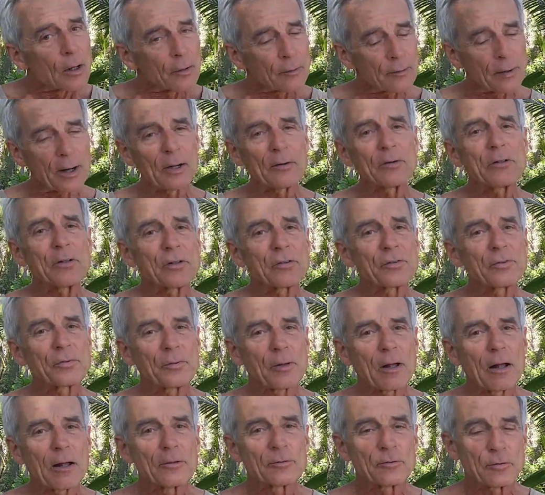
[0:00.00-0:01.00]
grounding,
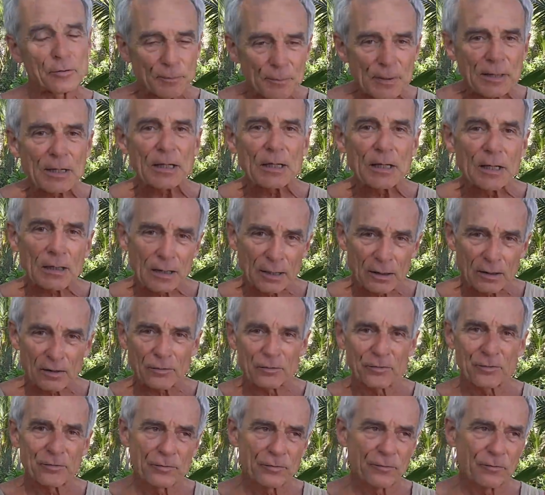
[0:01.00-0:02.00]
to me,
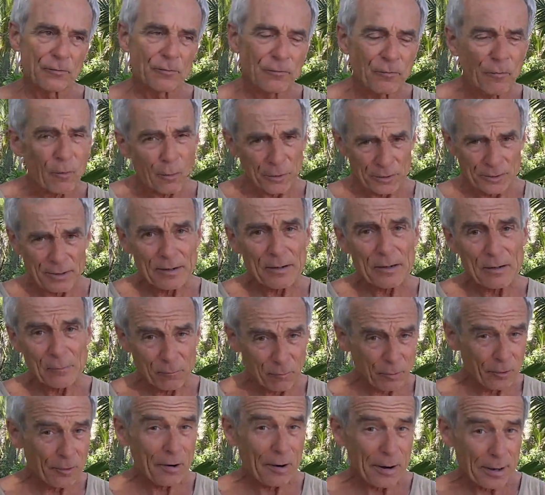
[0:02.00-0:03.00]
is,
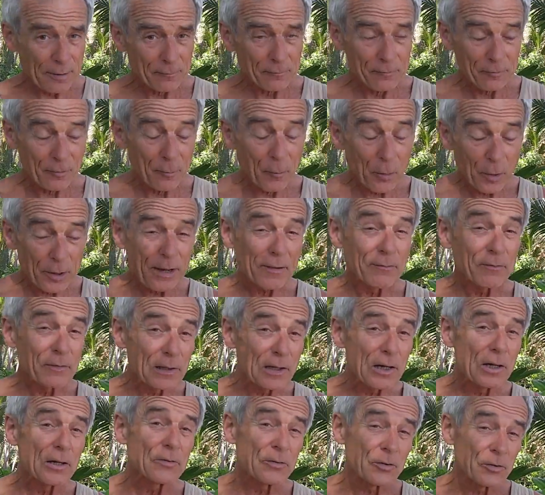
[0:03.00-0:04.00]
from what I've
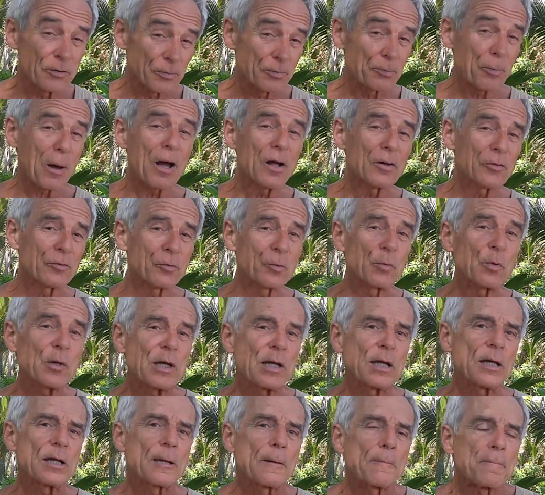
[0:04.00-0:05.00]
learned this past
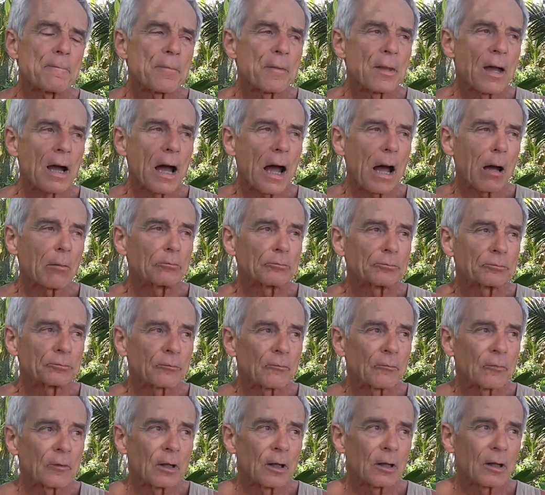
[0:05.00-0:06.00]
week,
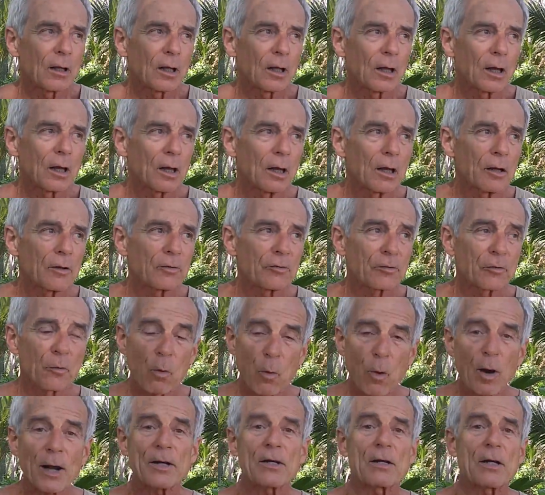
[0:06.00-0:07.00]
it's
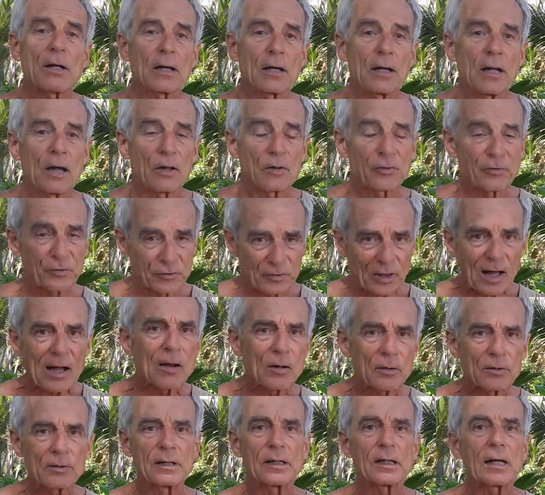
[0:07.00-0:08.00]
quite
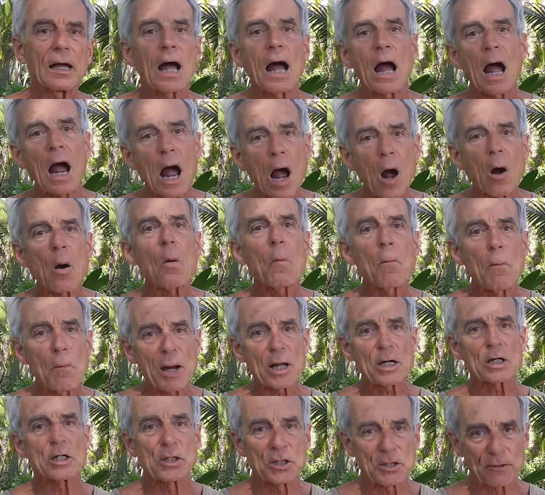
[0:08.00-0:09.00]
astounding how
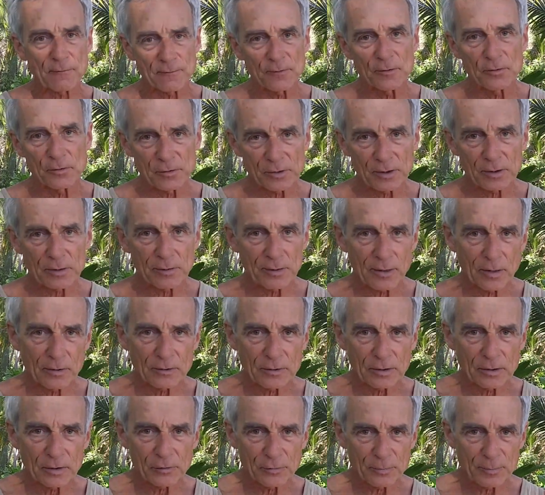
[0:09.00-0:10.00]
much difference that
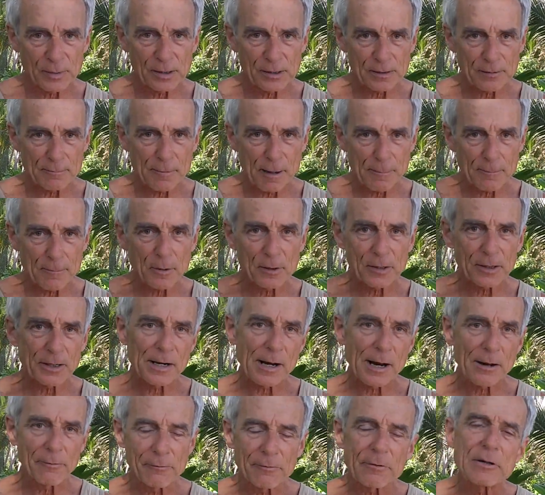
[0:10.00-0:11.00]
grounding has made in my body.
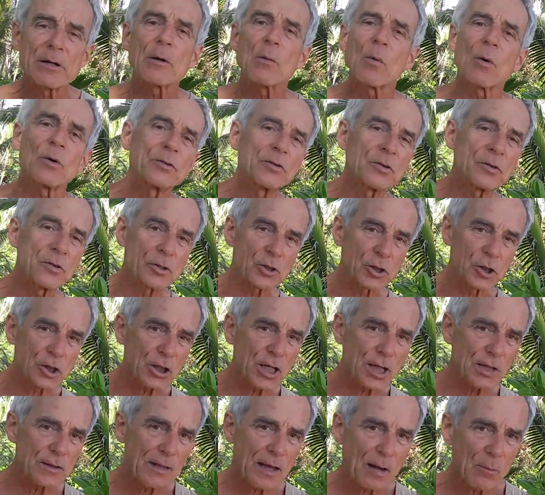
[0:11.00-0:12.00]
And I really wanted to
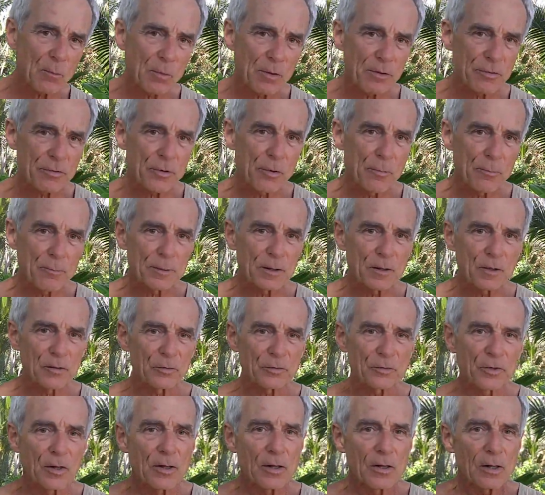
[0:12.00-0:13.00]
share that with you,
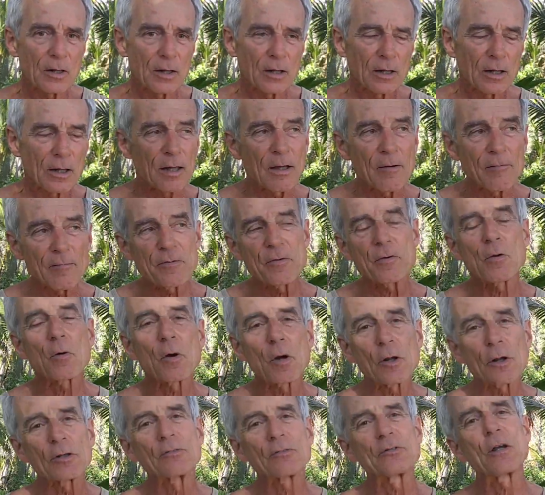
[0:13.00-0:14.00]
because if you're
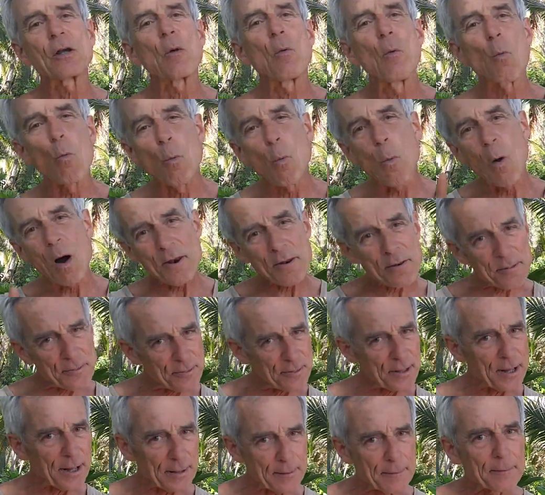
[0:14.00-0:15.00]
going to take one
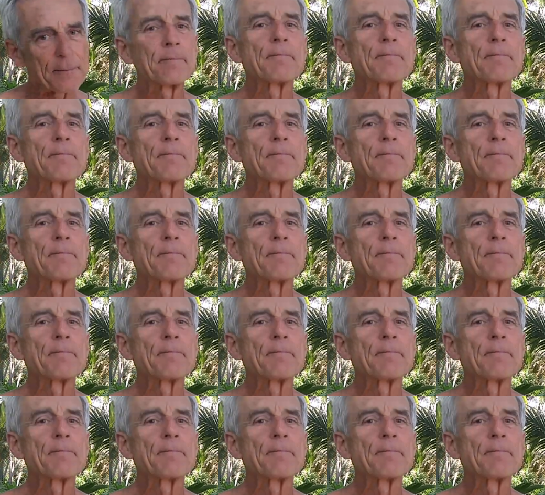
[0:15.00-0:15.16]
thing,